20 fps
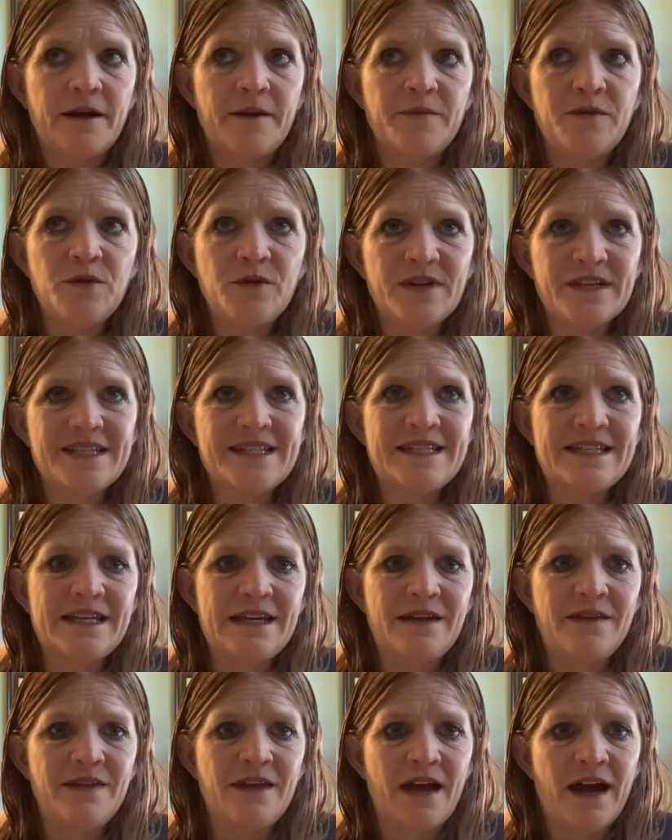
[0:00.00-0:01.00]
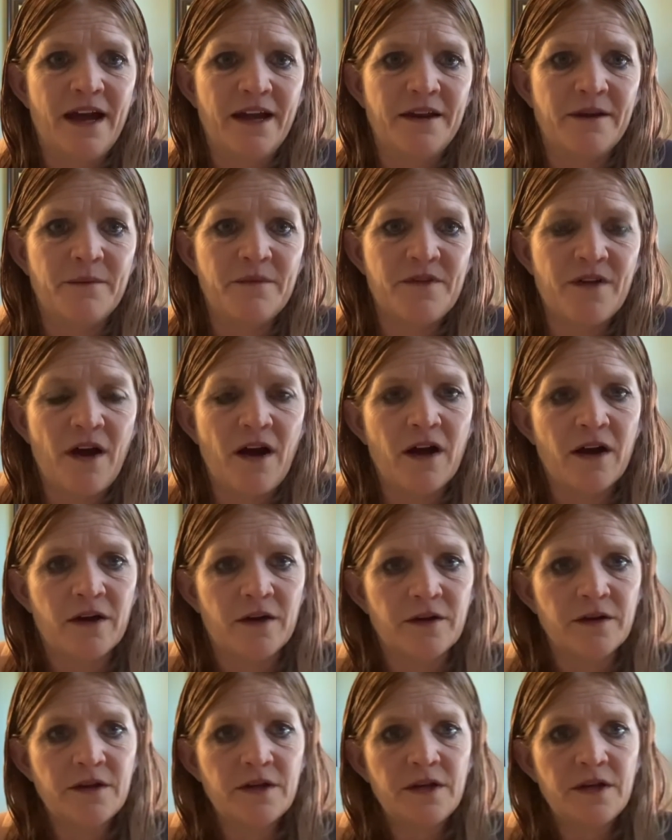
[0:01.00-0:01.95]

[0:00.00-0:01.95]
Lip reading: you can see the items are